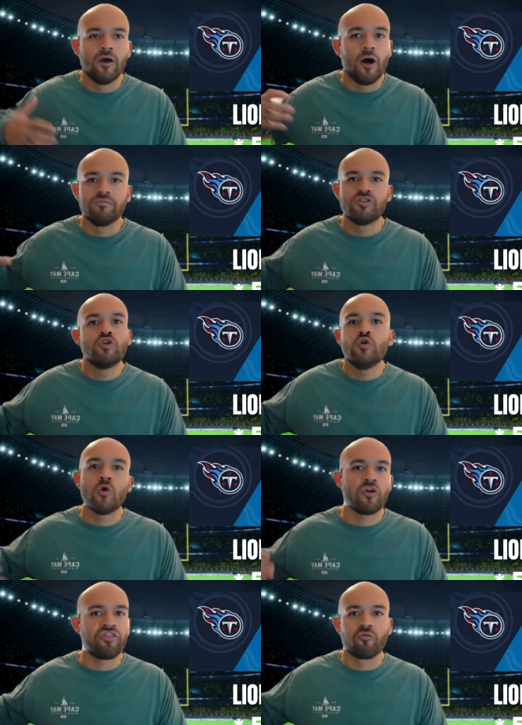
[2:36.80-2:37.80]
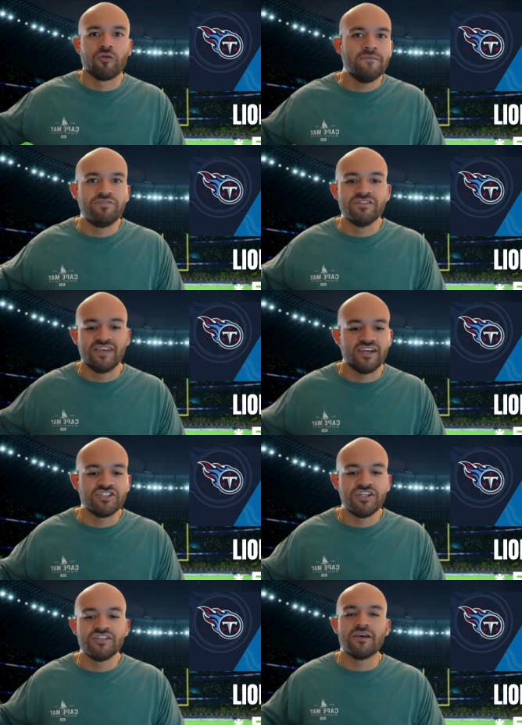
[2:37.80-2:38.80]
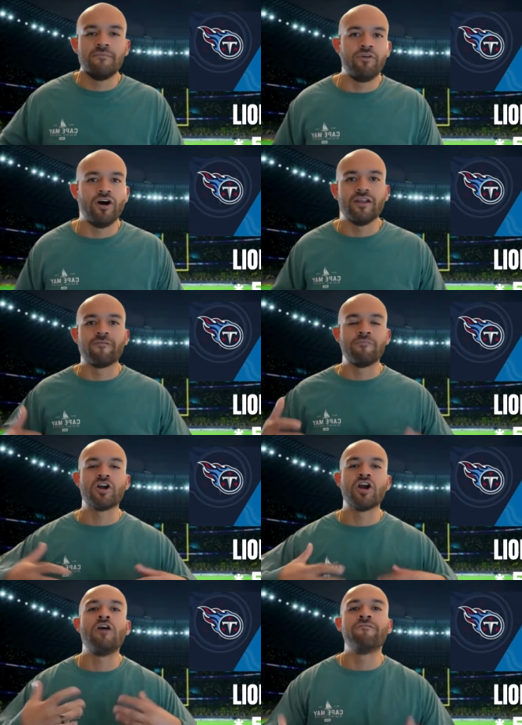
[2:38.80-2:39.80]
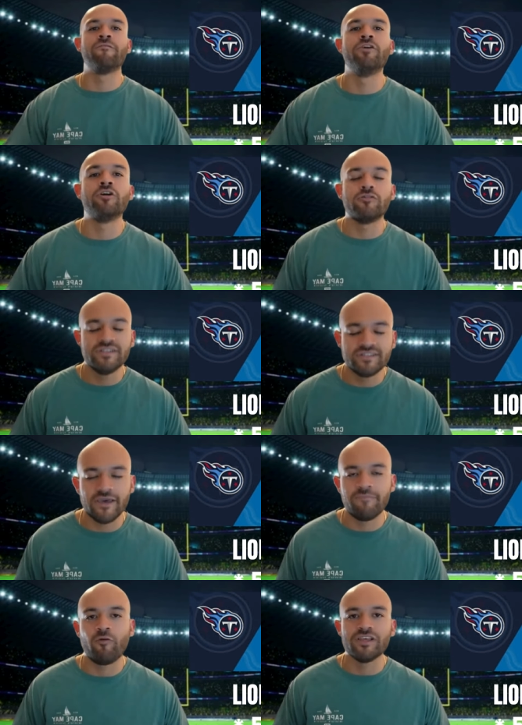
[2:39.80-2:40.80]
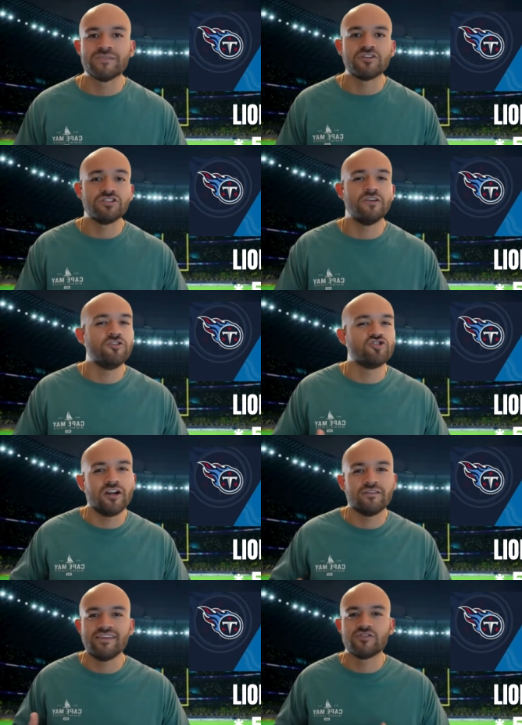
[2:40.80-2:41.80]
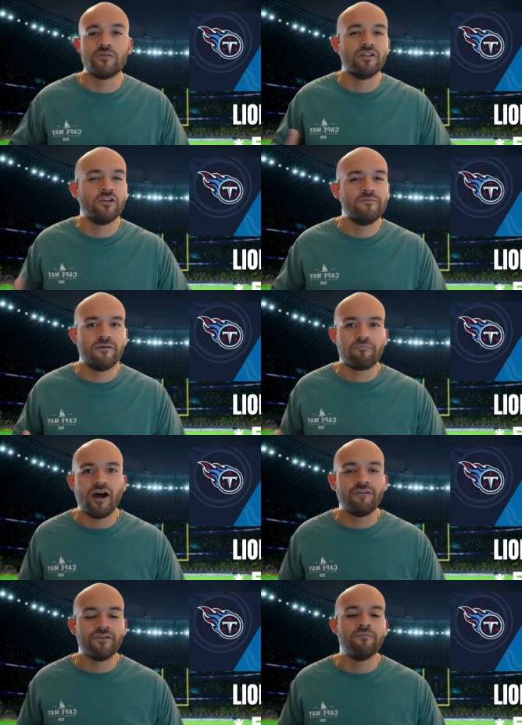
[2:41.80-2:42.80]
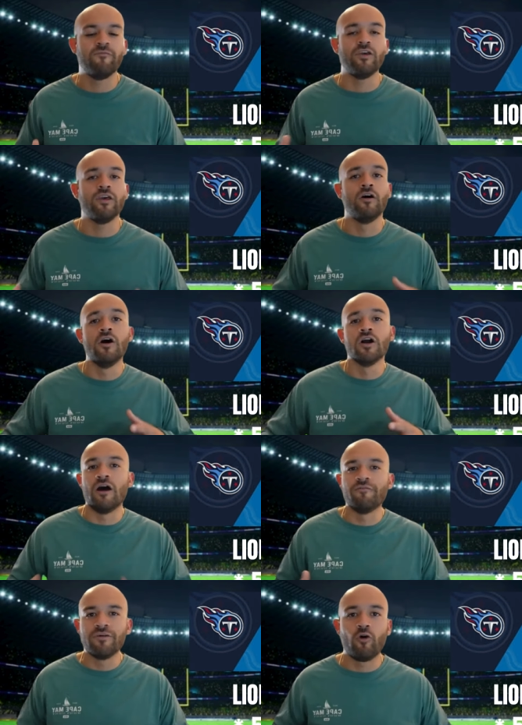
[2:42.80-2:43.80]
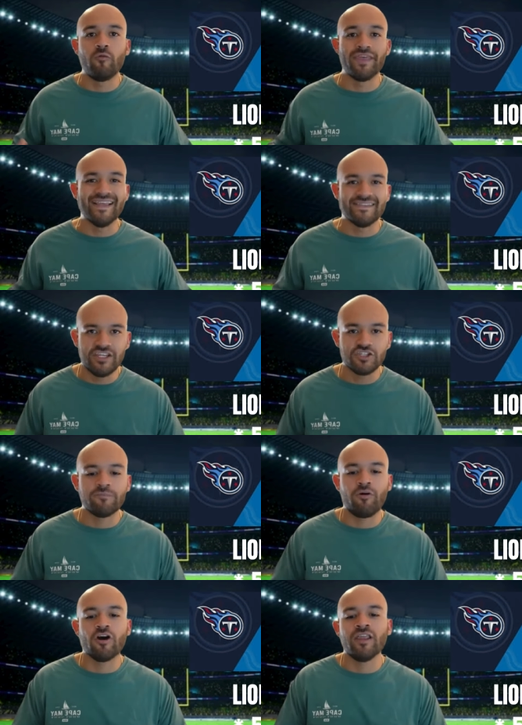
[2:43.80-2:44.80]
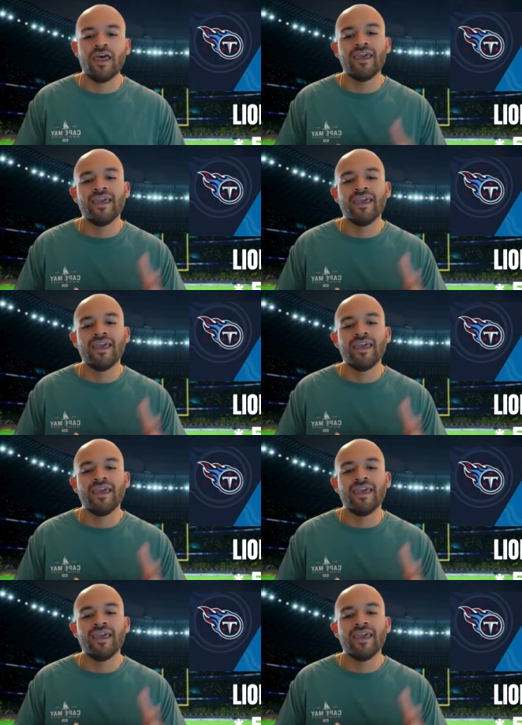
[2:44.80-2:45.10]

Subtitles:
2 or 3 possessions, but from a comfortability standpoint, especially if you're trying to take some a little bit of profit and feel comfortable with a teaser parlay,